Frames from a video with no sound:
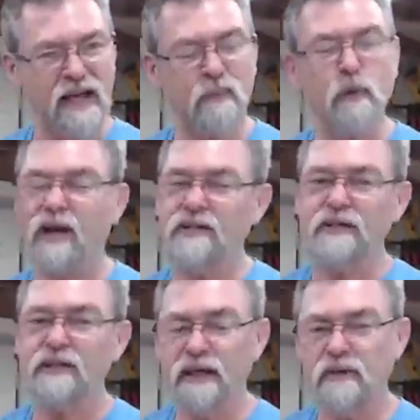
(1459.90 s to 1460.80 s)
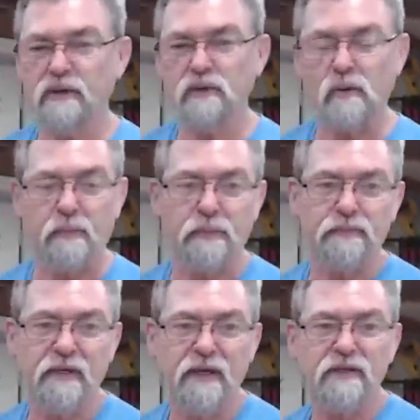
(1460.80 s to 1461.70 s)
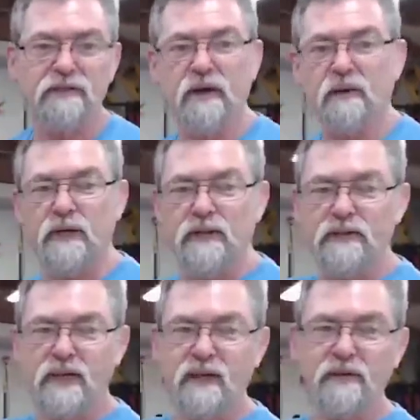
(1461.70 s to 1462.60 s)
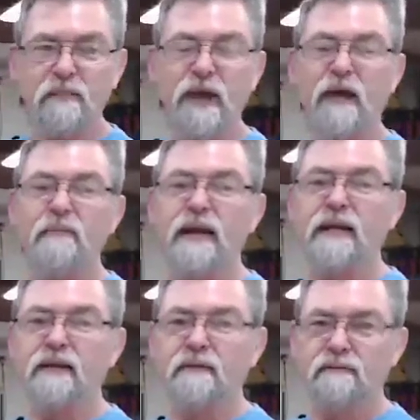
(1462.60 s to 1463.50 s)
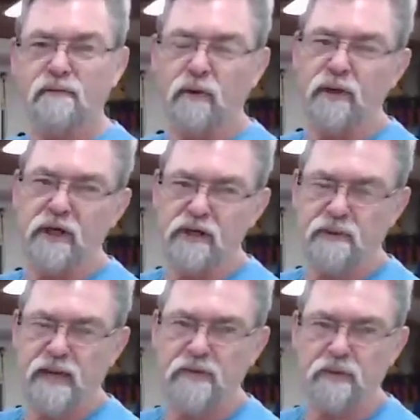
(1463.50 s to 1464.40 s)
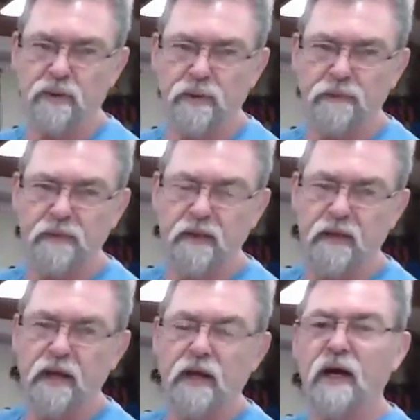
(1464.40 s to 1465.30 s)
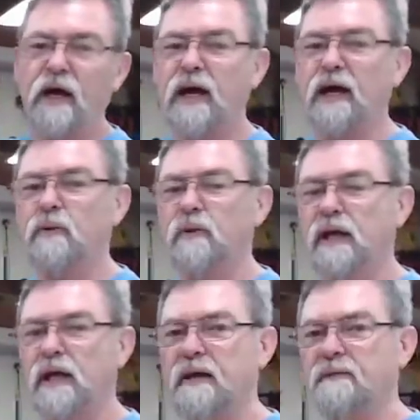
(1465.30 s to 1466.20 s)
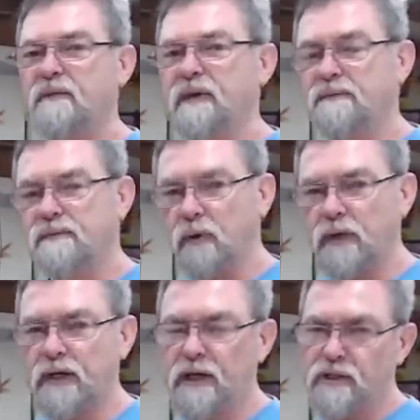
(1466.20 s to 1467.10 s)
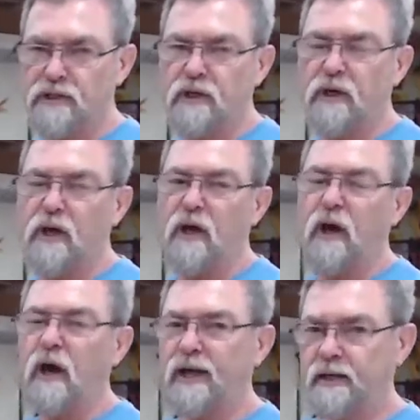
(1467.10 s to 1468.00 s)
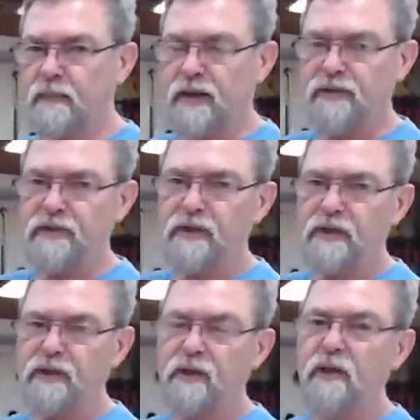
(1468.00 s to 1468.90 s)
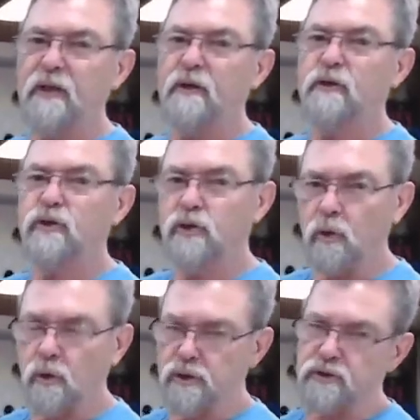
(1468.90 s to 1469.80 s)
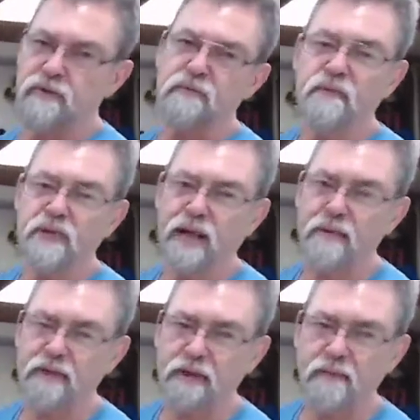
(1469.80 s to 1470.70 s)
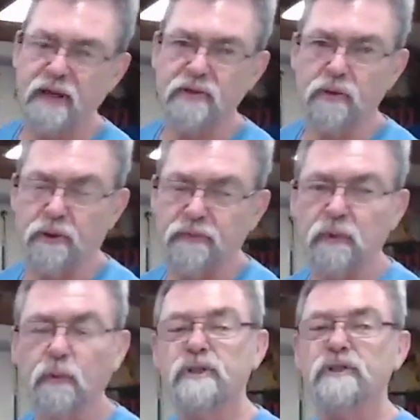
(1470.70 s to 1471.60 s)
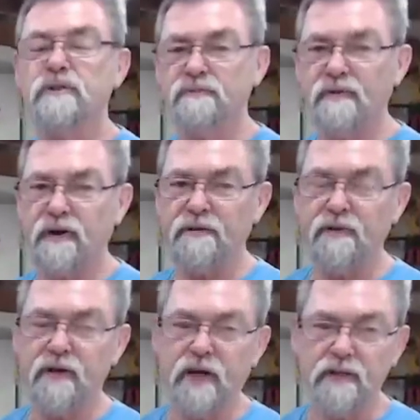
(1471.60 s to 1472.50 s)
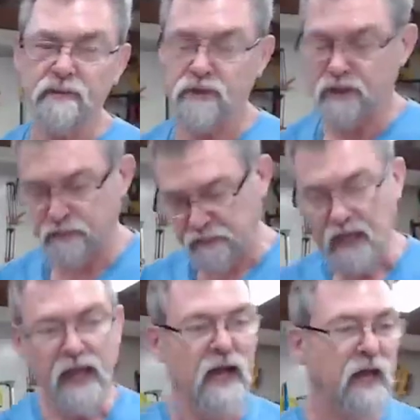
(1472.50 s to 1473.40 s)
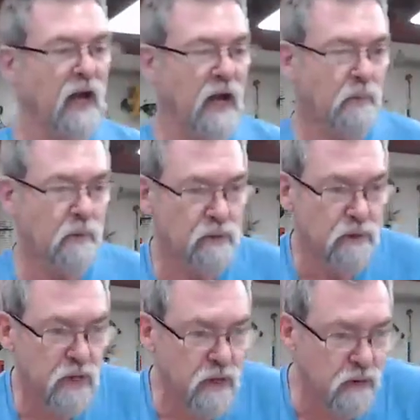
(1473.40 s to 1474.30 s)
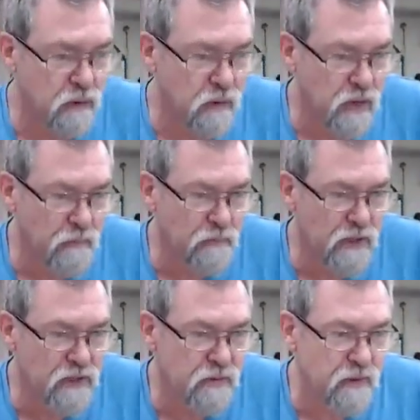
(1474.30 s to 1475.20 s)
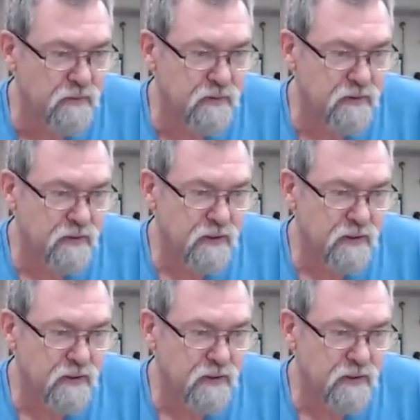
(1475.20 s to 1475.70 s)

And well, actually, they're going to do a swap. So instead of the Powermatic 14-inch bandsaw, I will have a 14-inch high-capacity 2-horse Carbatec bandsaw, which is a very, very nice machine. And I will show you a picture of it.